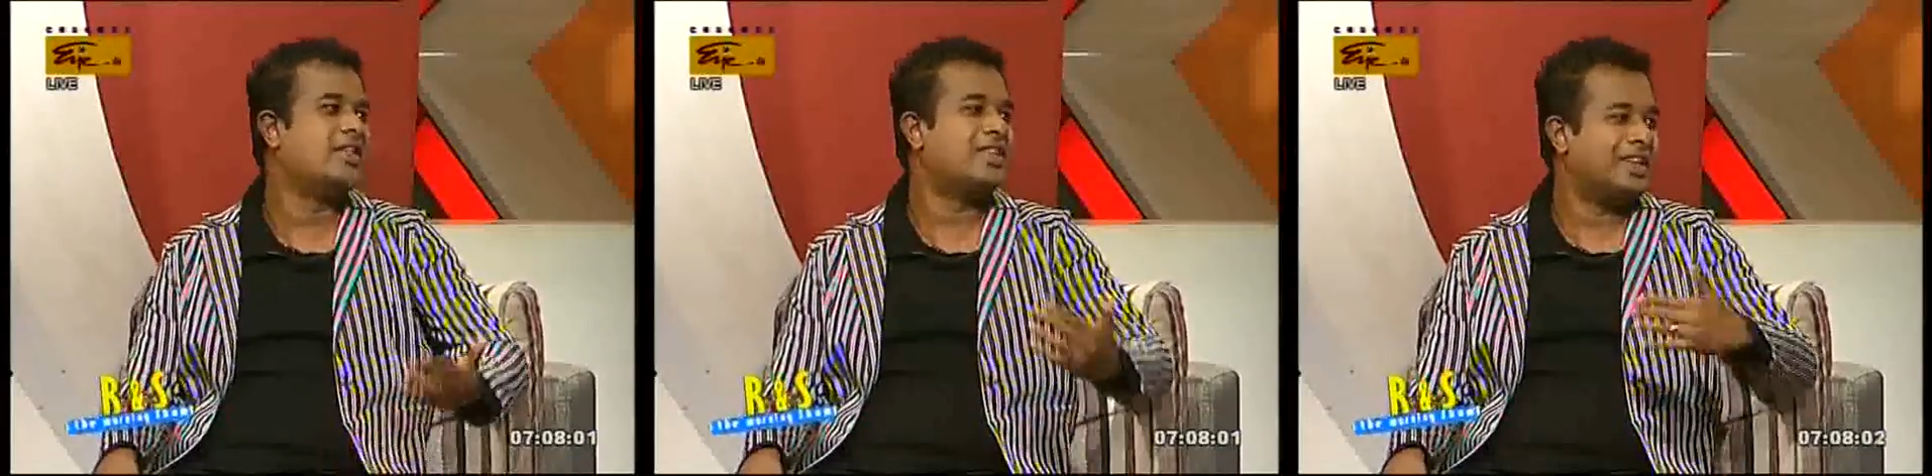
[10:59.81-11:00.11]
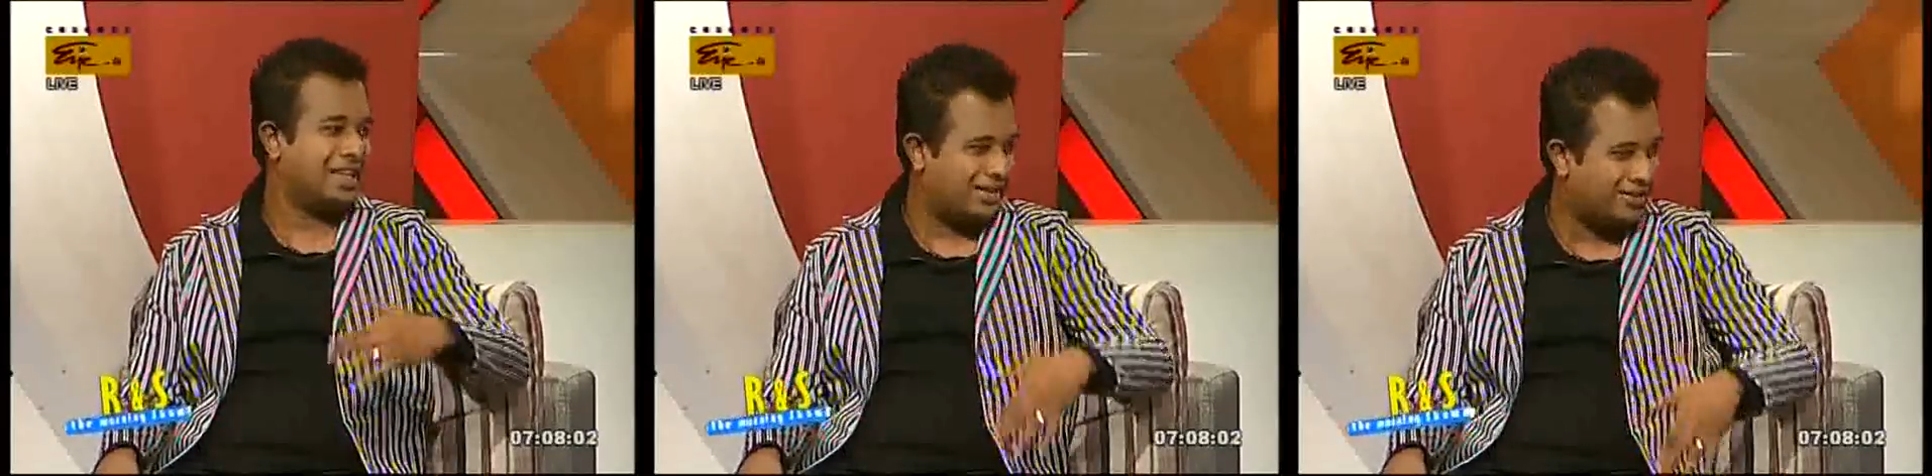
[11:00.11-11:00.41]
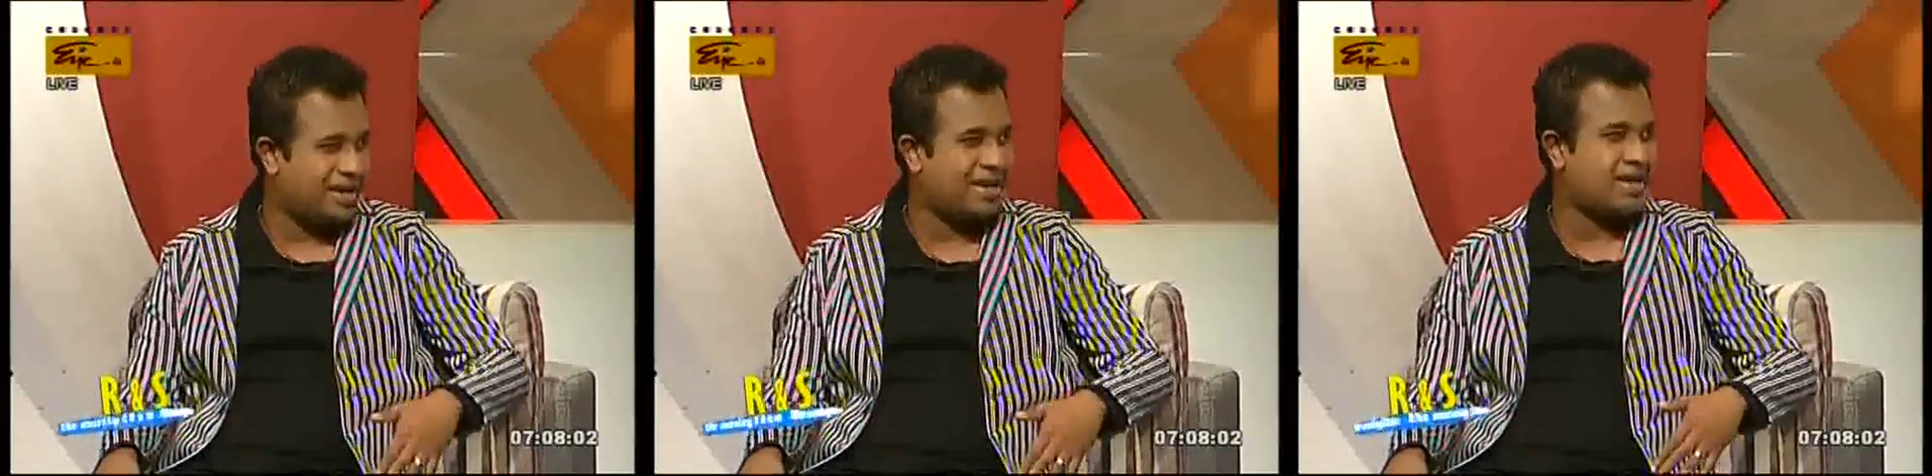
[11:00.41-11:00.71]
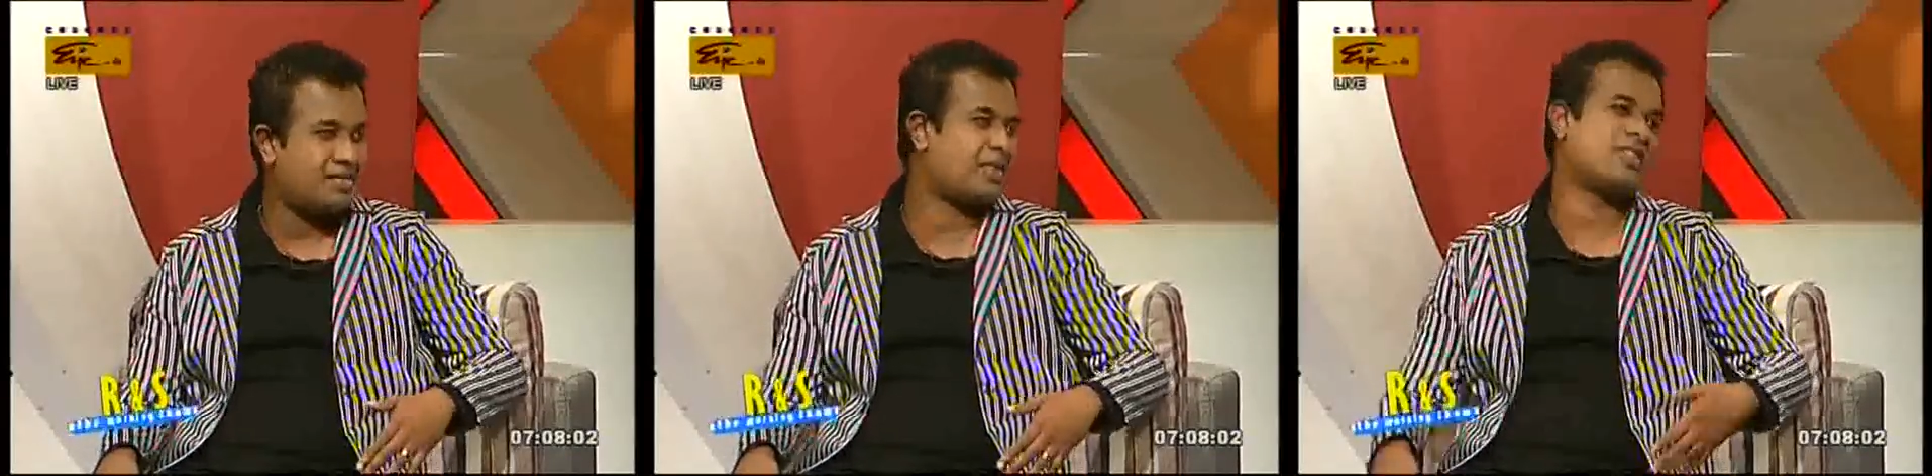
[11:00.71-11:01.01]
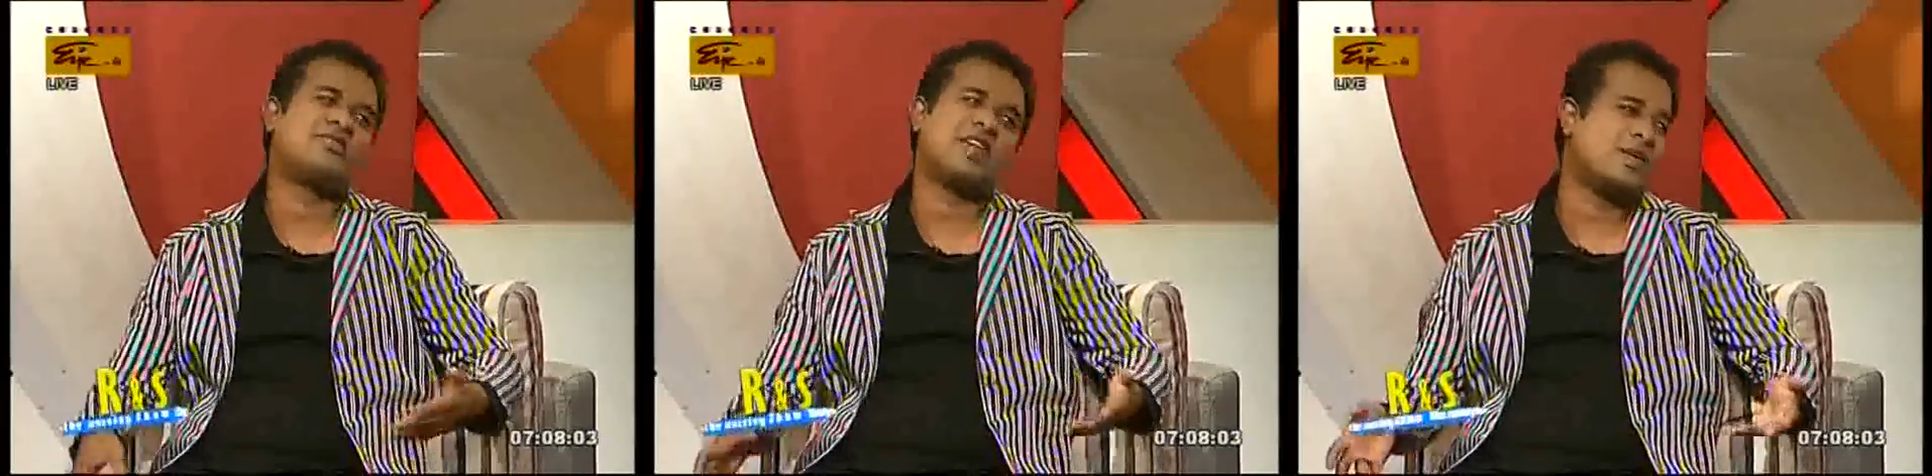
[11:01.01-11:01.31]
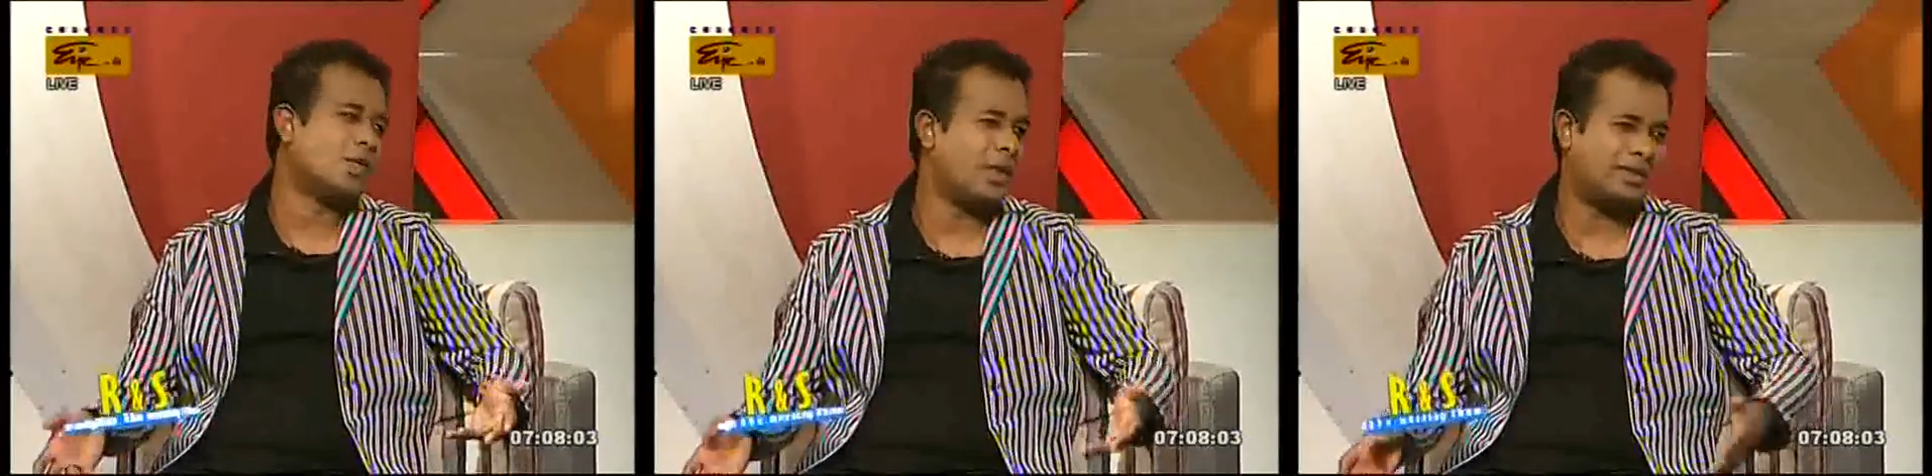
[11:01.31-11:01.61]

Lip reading: So then they trained us because we had no